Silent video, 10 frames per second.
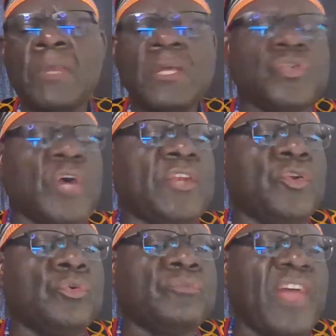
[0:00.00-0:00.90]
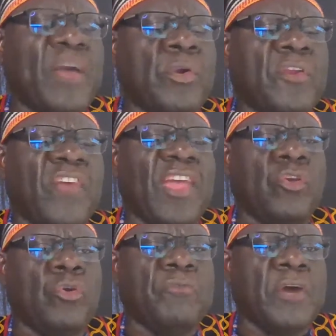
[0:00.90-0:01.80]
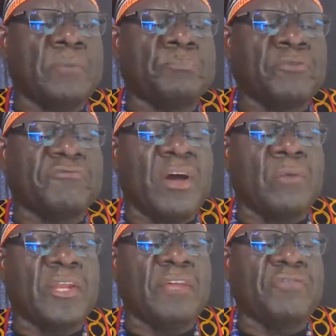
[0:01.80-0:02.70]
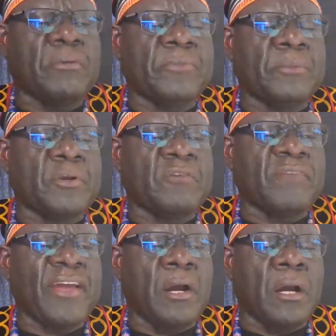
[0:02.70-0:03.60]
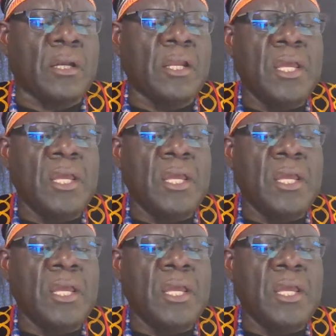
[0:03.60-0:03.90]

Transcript: So I do want to thank you profoundly from the bottom of my heart